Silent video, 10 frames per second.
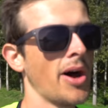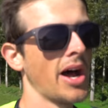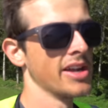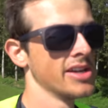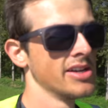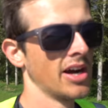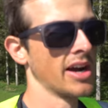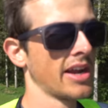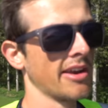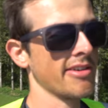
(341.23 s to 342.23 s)
by
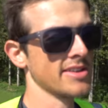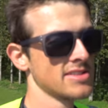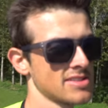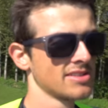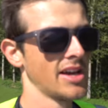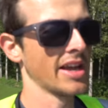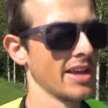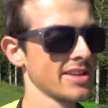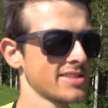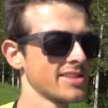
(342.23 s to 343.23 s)
Hungarians, I
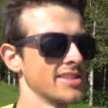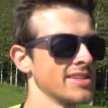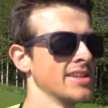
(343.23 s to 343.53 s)
guess.